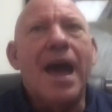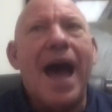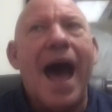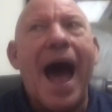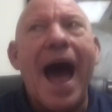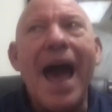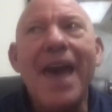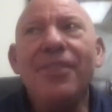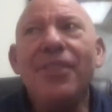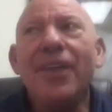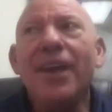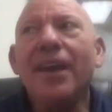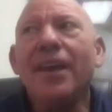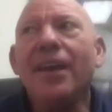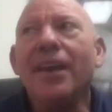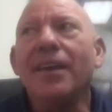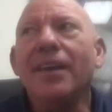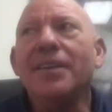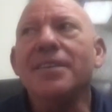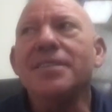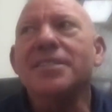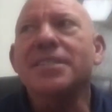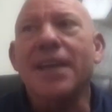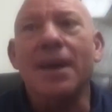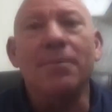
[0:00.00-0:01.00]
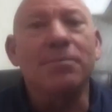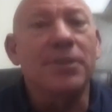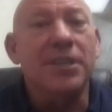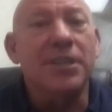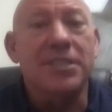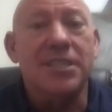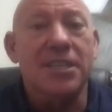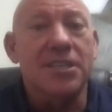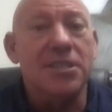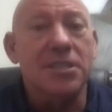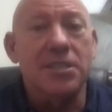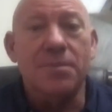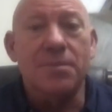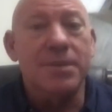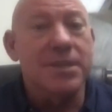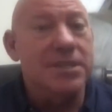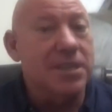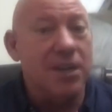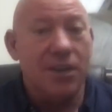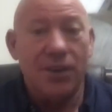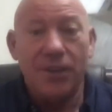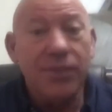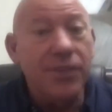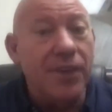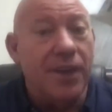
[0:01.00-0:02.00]
I think skepticism is
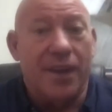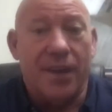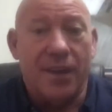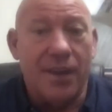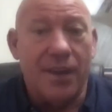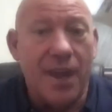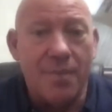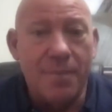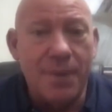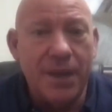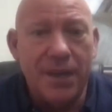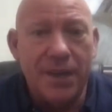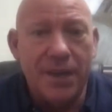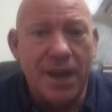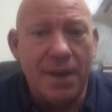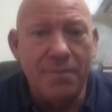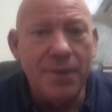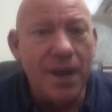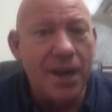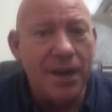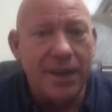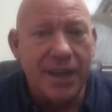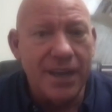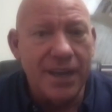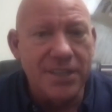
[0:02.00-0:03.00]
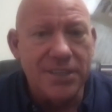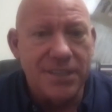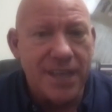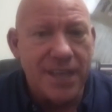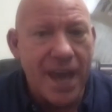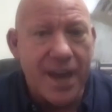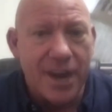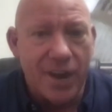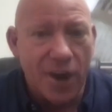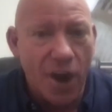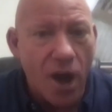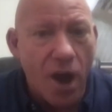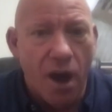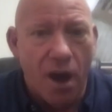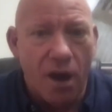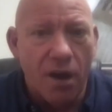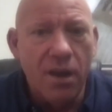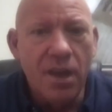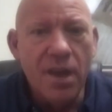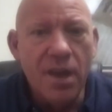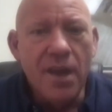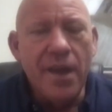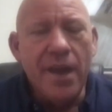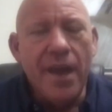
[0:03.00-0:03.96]
a good thing. I mean, I'm not against that at all.